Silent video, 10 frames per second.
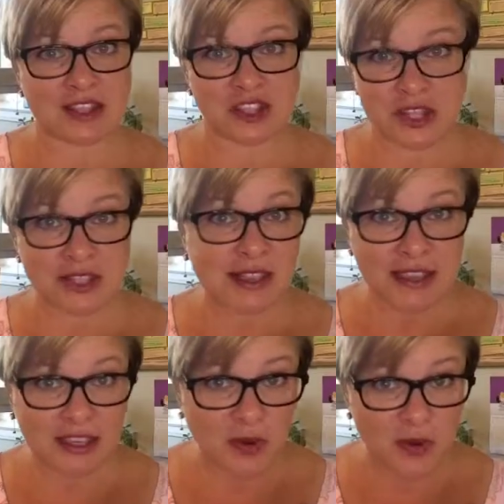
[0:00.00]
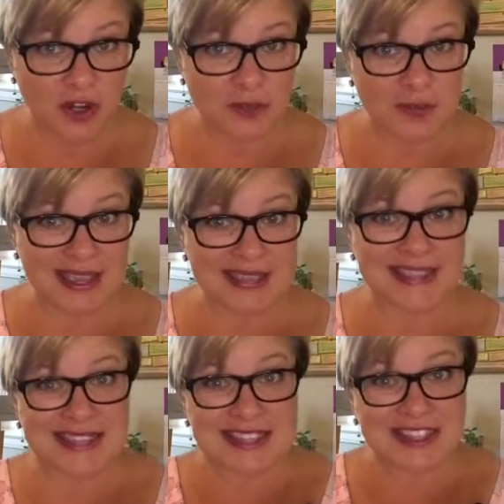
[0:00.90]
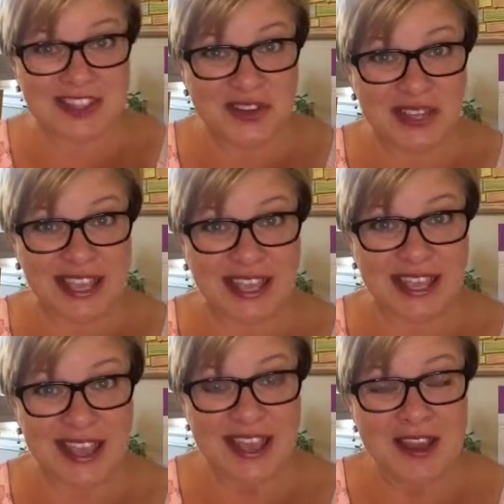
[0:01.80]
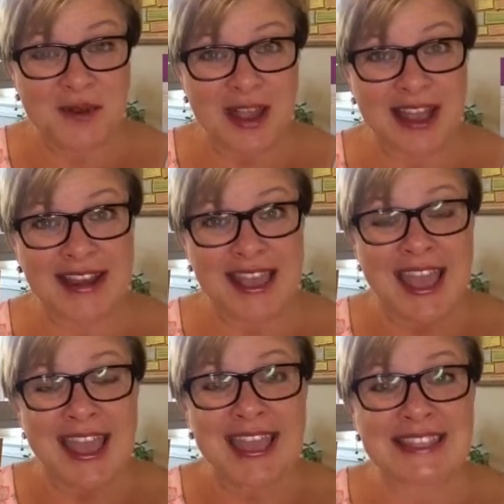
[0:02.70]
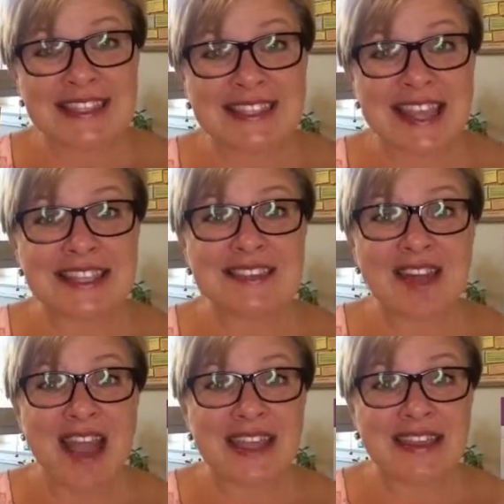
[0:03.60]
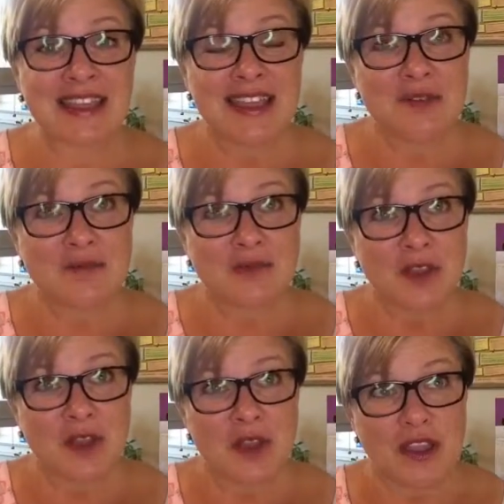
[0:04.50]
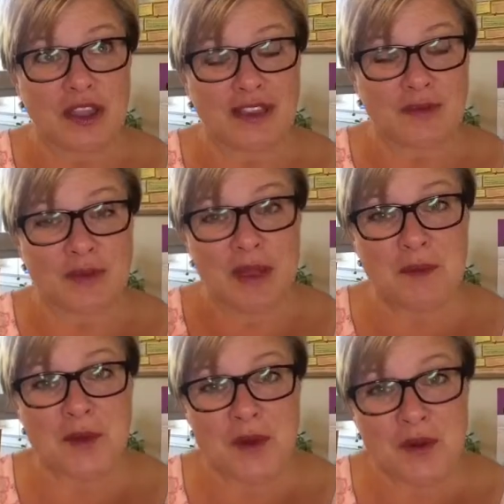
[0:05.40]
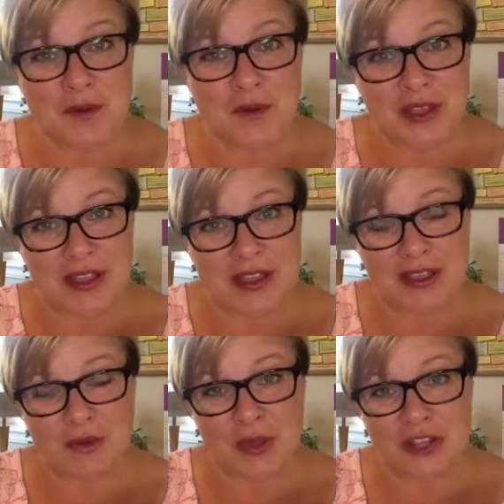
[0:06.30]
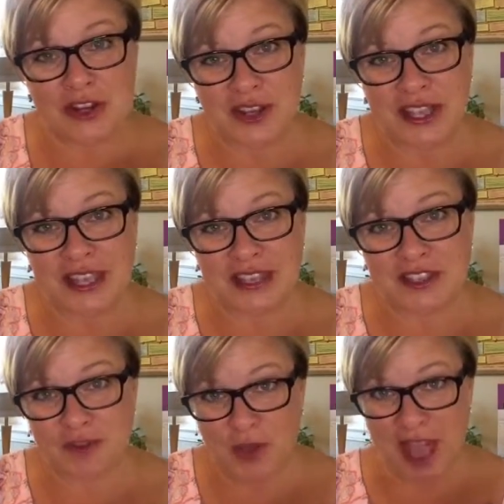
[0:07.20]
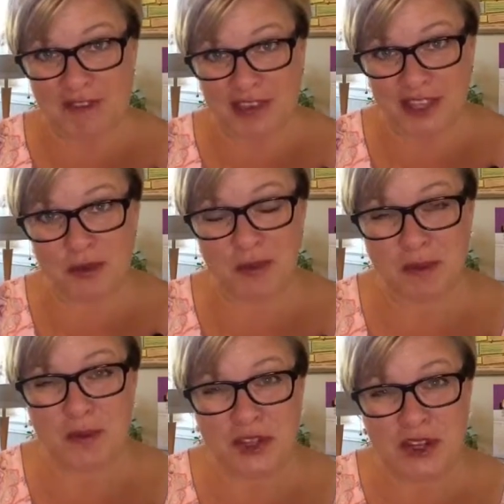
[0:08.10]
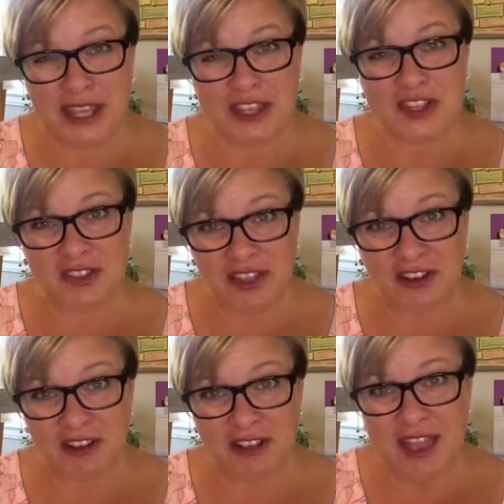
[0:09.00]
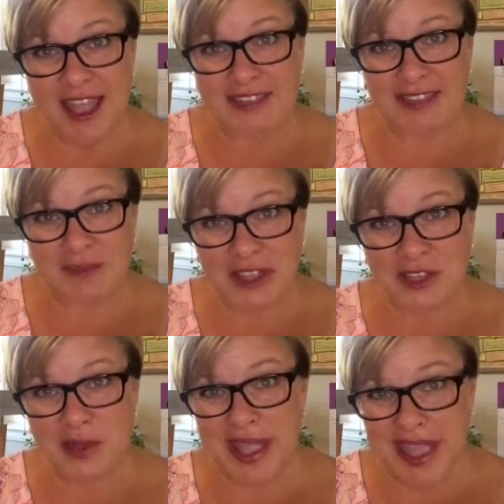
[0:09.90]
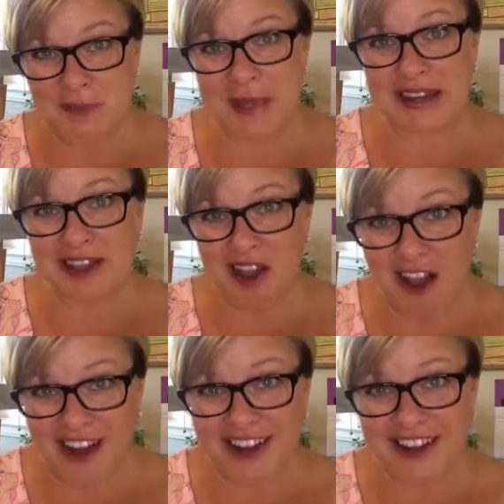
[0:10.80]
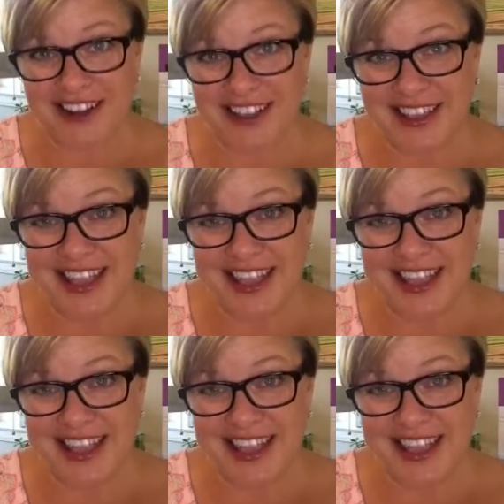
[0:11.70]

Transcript: is just like yours because it is unique, right? It's like, remember when your kids, if you have kids, remember when your kids are little and they made you a handmade card